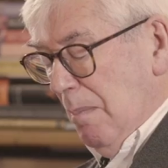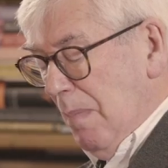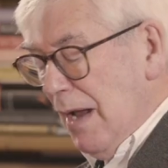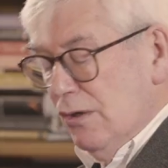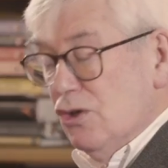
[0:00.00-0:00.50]

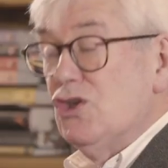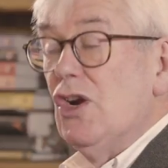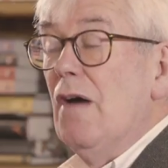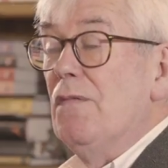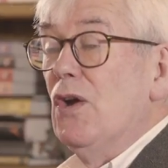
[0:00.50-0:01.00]

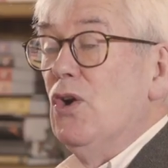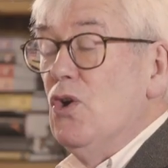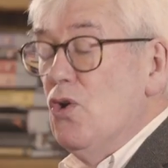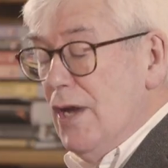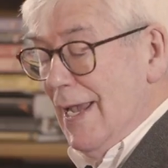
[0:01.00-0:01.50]
Much of the
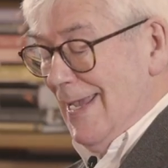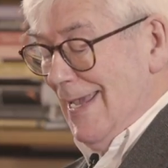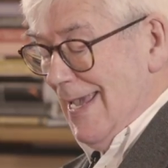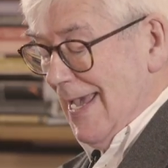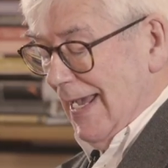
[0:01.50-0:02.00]
cooking
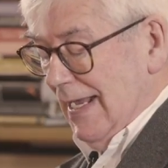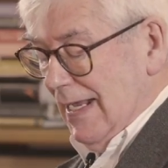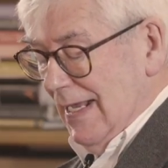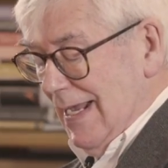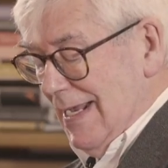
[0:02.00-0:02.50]
here
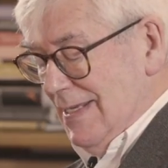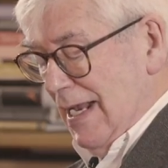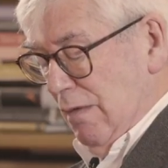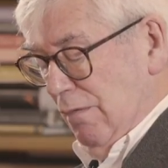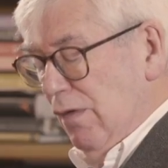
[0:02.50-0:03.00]
is
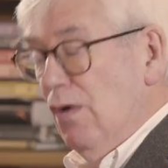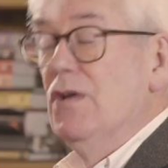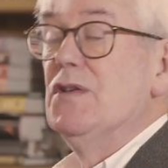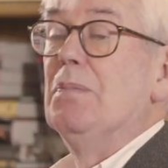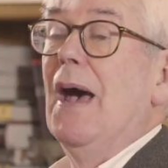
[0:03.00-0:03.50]

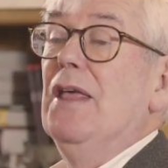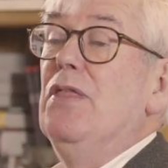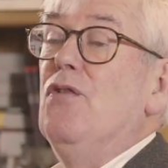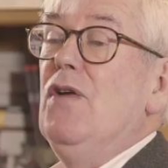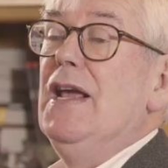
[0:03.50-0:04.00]
influenced by
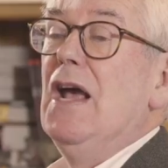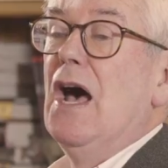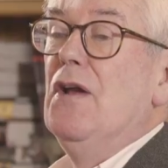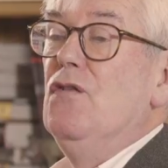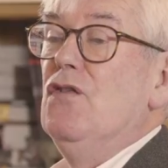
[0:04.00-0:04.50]

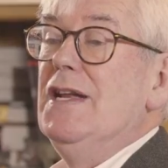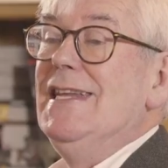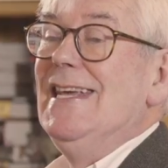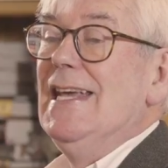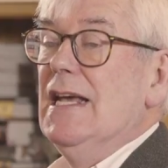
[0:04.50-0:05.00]
300
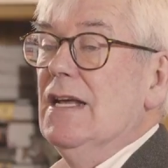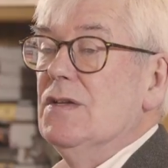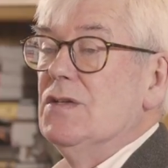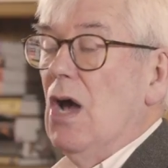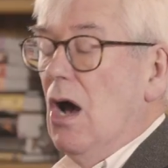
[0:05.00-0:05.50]

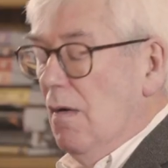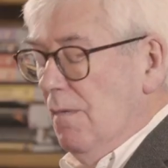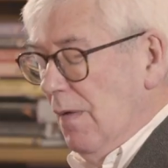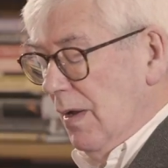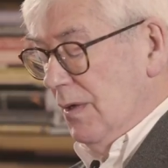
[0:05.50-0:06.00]
years
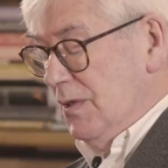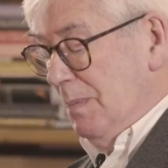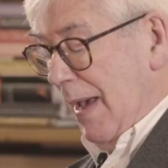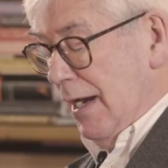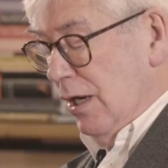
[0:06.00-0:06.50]
of
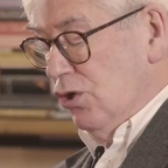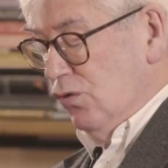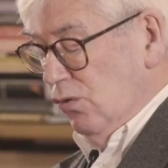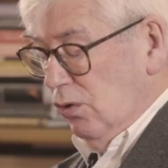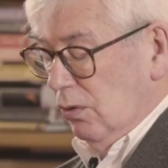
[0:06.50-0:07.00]

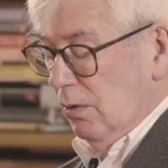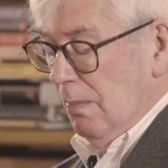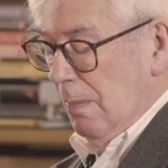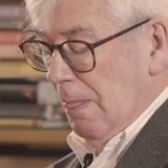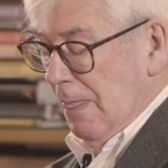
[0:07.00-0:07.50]
Spanish
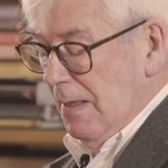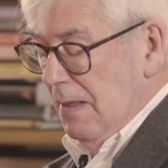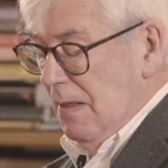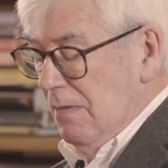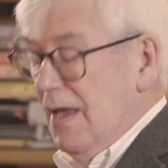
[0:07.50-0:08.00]
rule.
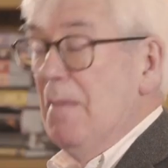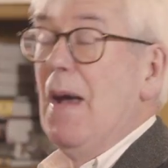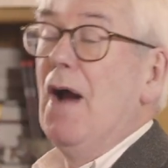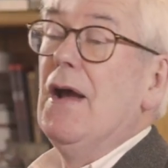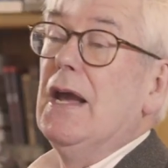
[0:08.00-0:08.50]
The
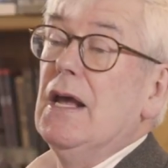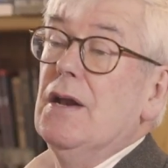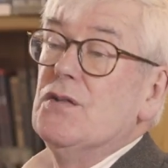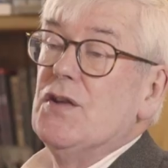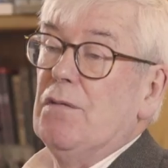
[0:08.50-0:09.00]

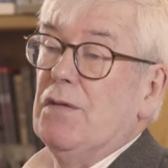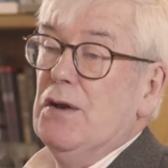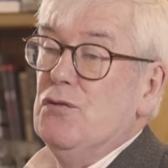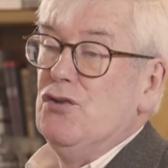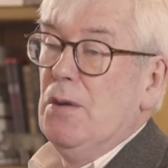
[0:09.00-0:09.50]
Americans have
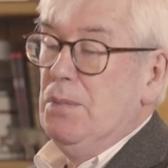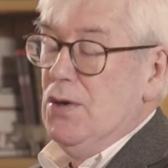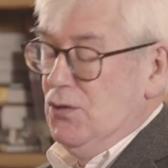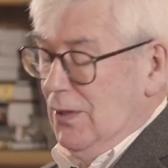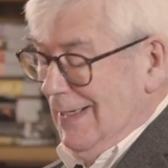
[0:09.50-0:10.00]

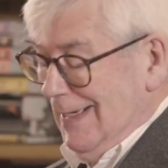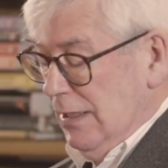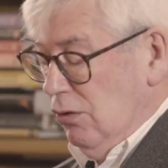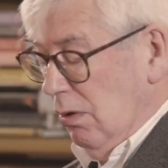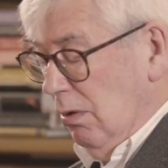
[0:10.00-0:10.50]
contributed
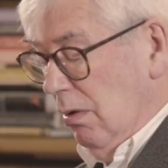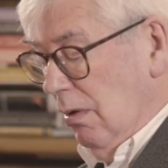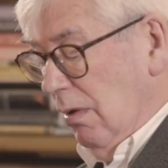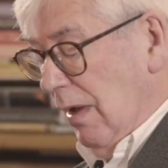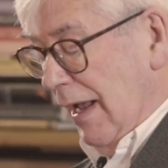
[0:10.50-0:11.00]
little,
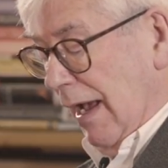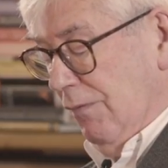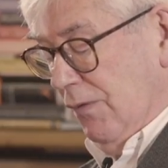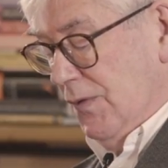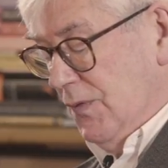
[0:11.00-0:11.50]
I
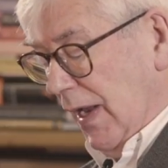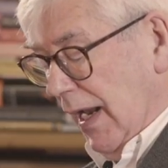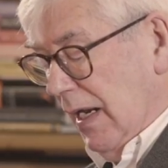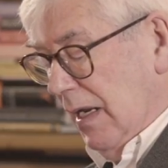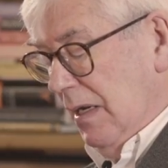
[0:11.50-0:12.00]
have to
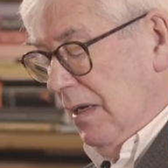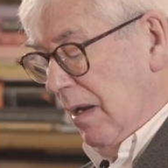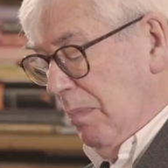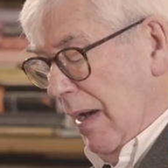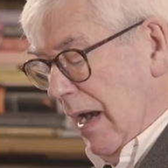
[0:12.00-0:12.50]
say,
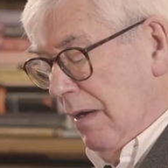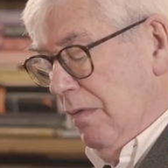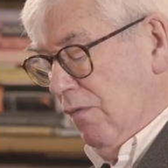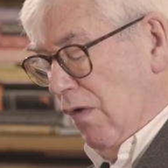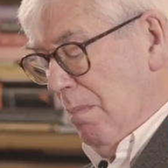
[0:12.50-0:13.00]

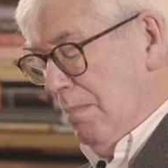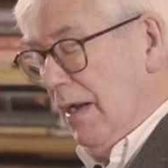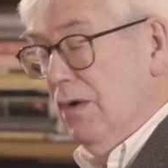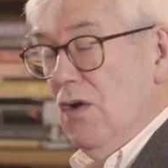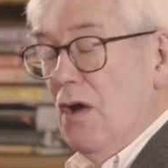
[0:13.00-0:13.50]
apart from
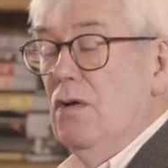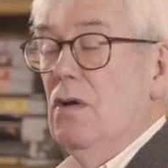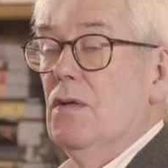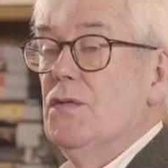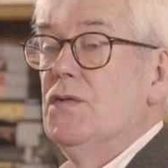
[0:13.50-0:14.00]

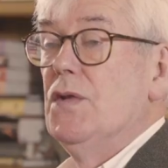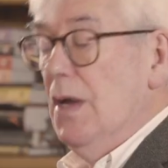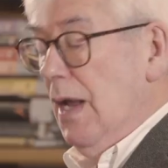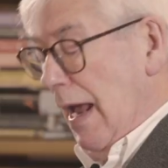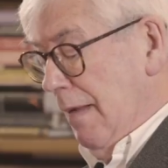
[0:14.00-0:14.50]
McDonald's
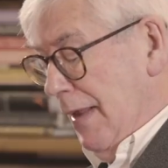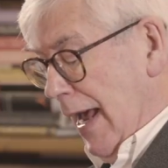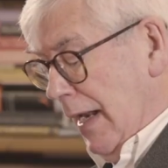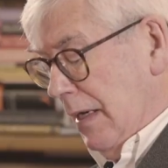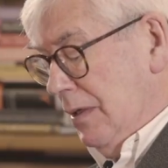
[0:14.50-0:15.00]
and
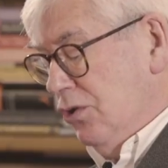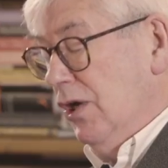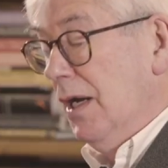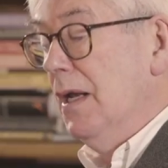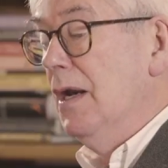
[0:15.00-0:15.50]
that
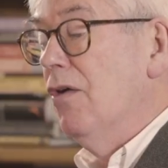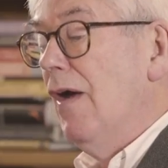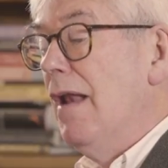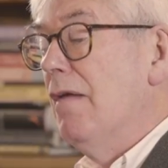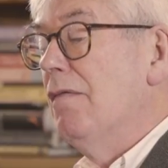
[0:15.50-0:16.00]
chicken
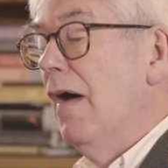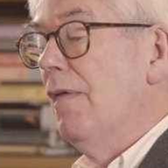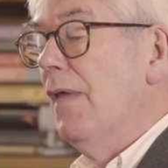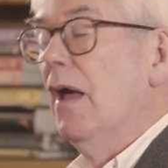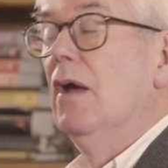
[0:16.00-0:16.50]

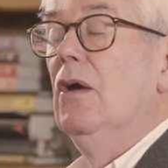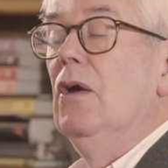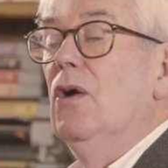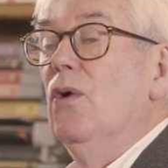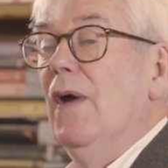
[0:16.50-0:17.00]
grandfather
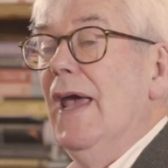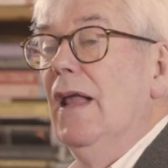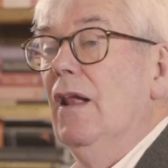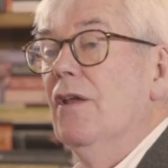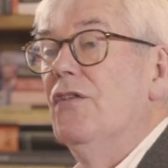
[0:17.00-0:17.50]
who
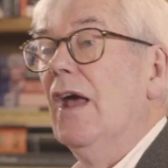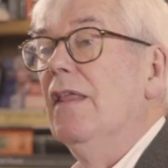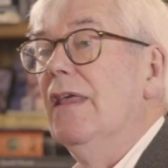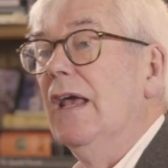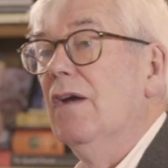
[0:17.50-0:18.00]
hails,
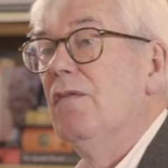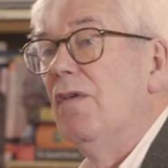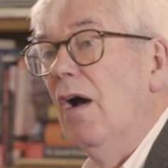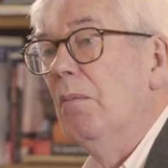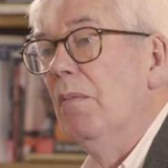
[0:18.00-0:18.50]
I think,
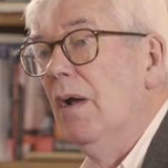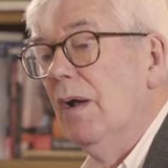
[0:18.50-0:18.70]
from